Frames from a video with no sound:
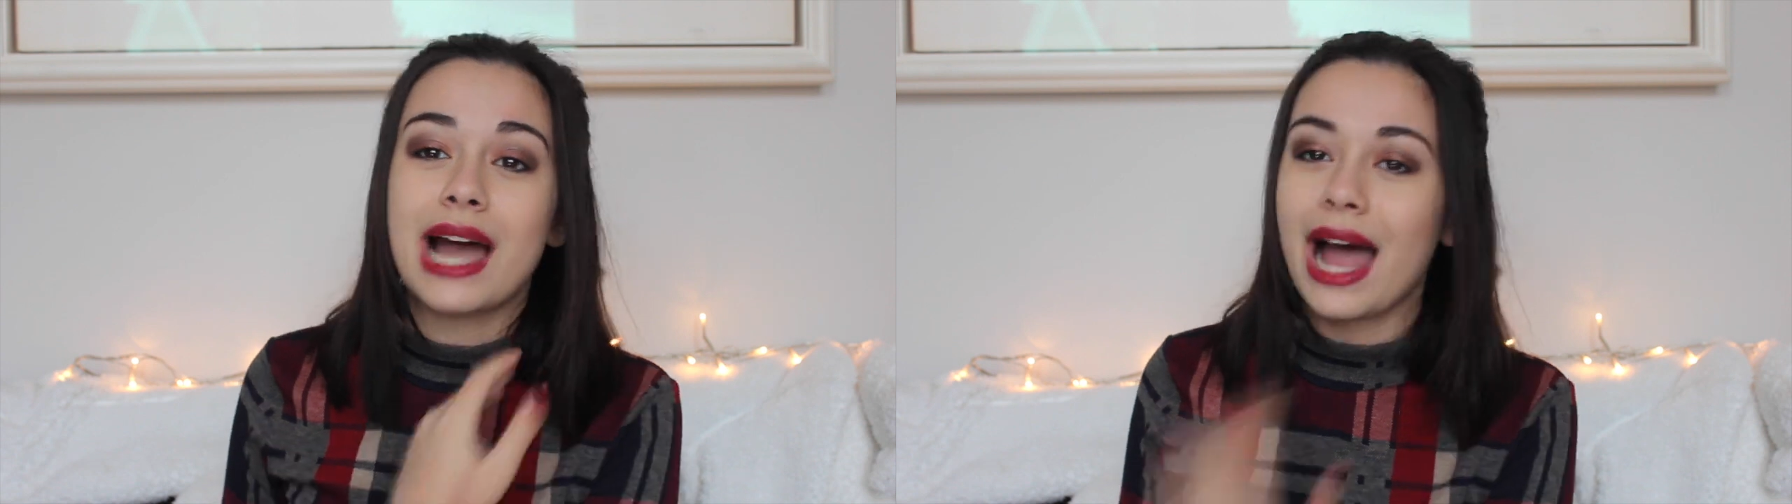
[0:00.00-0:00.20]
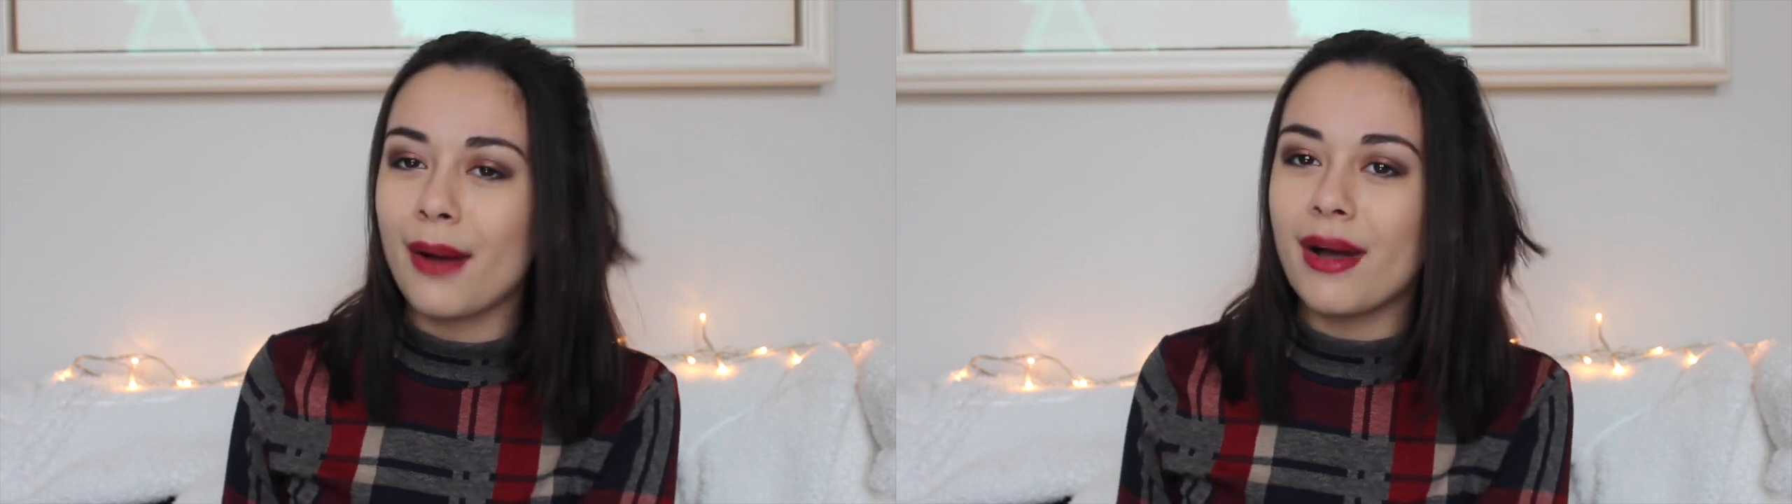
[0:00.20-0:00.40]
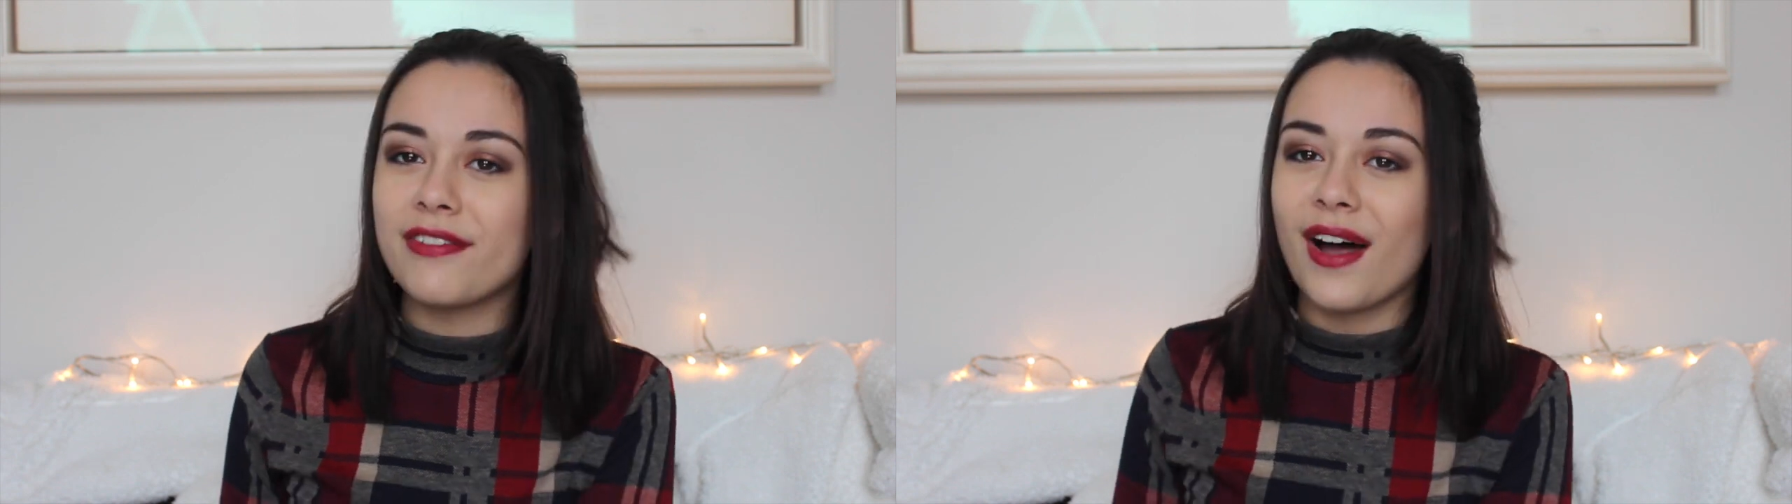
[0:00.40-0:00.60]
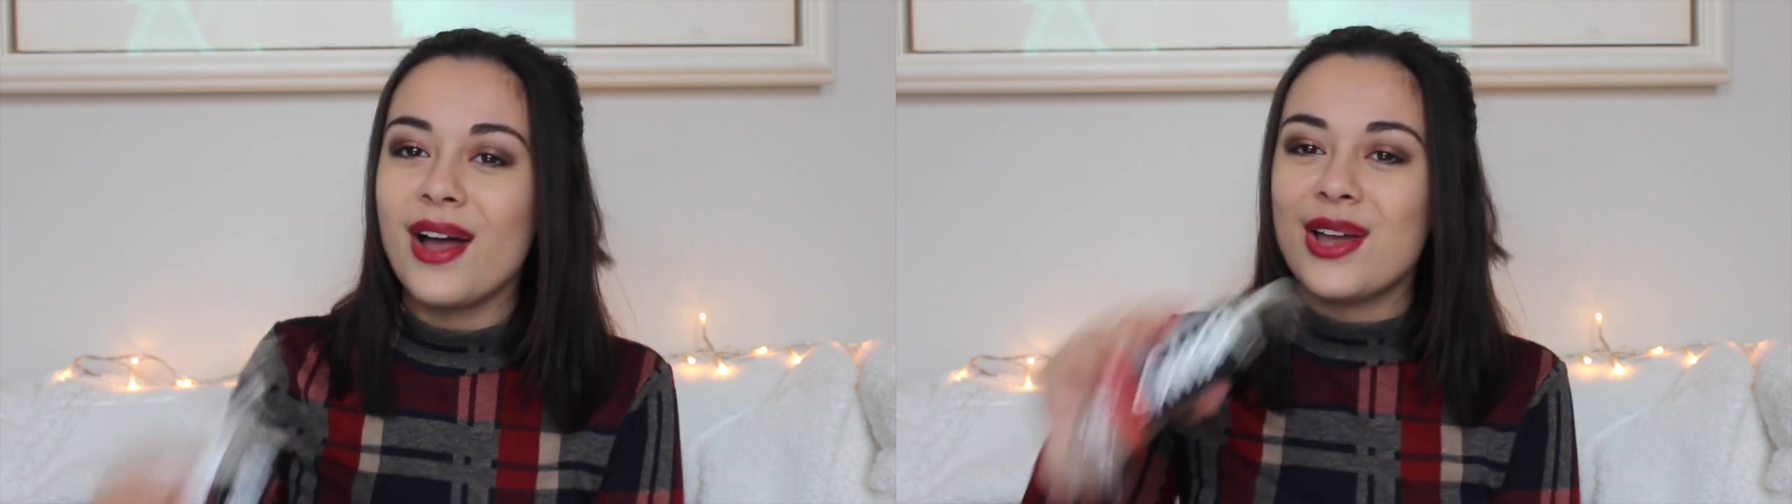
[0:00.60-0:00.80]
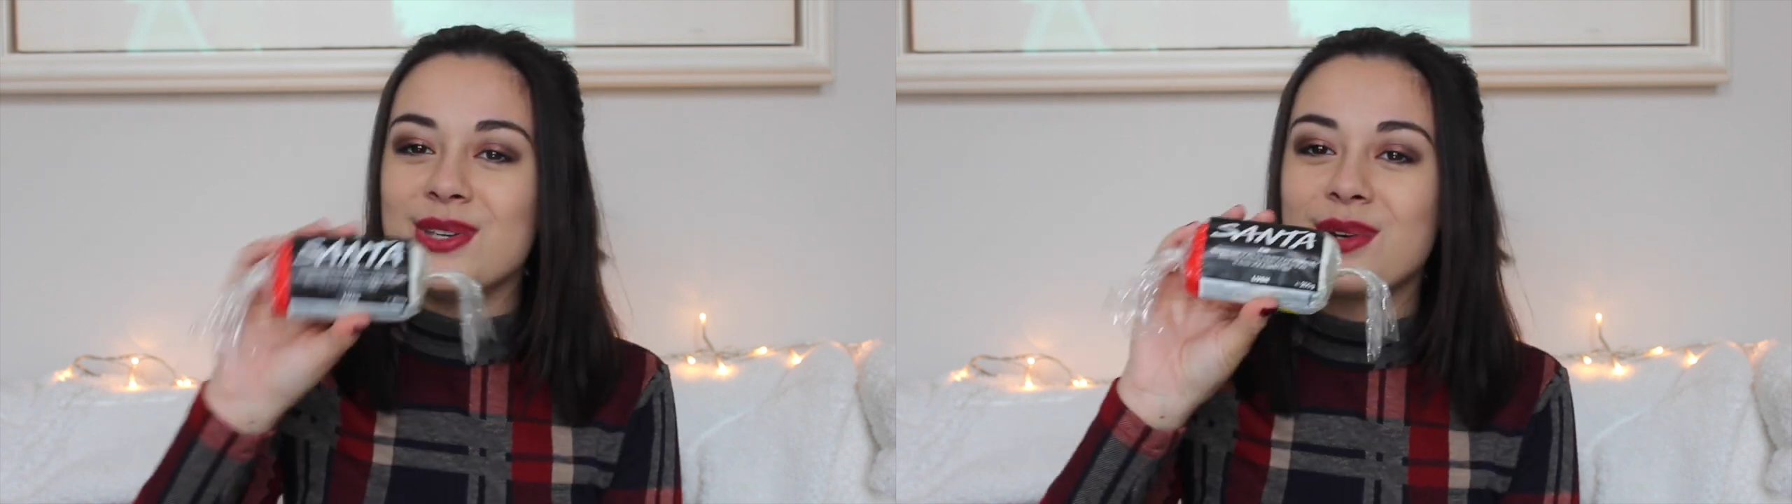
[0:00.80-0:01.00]
However,
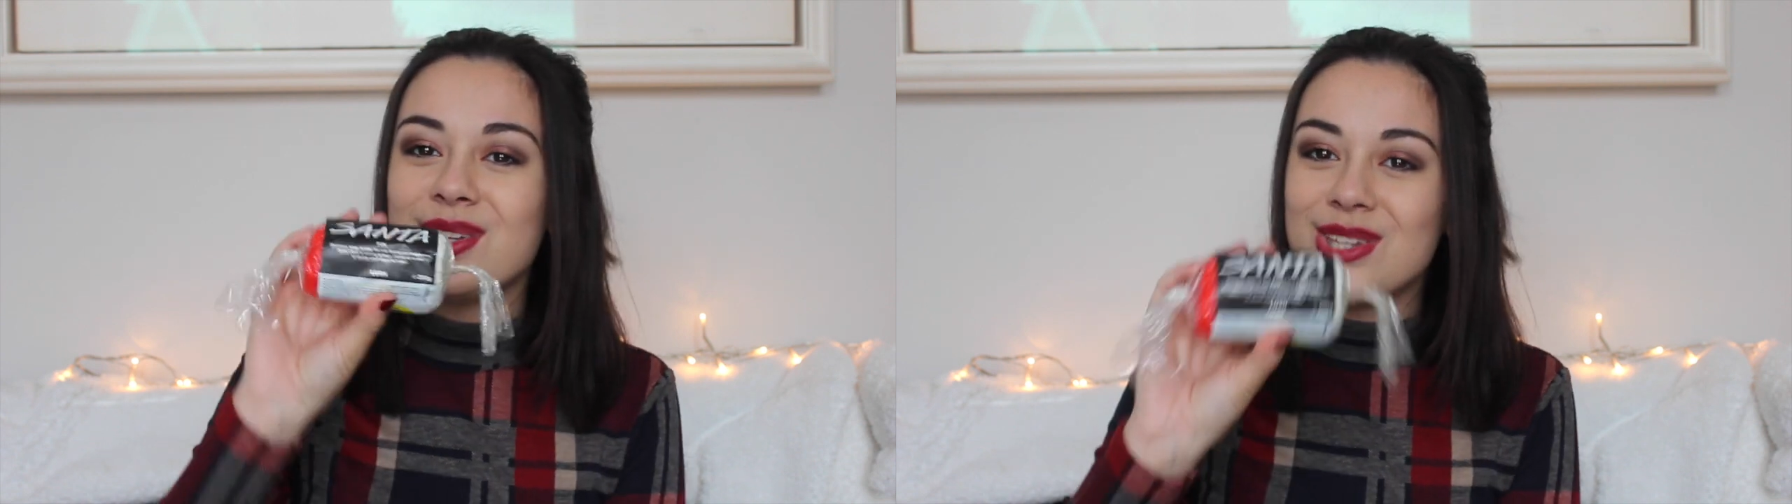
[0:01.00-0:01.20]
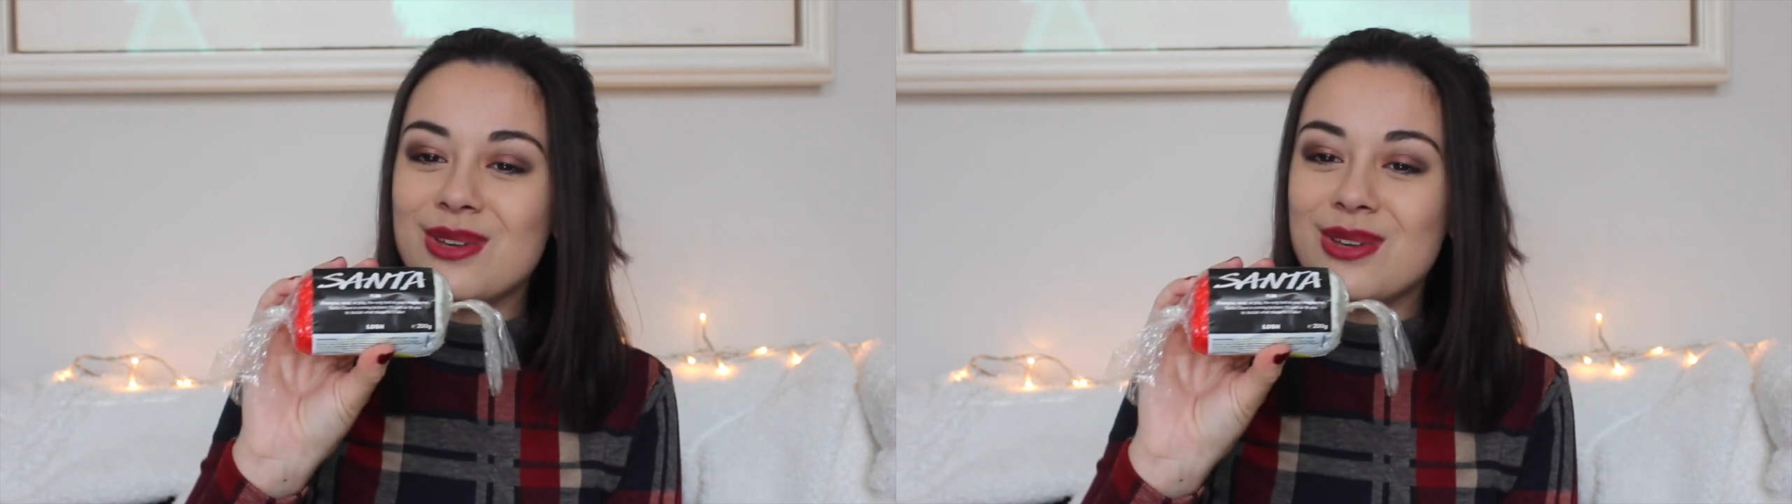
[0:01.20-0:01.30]
you can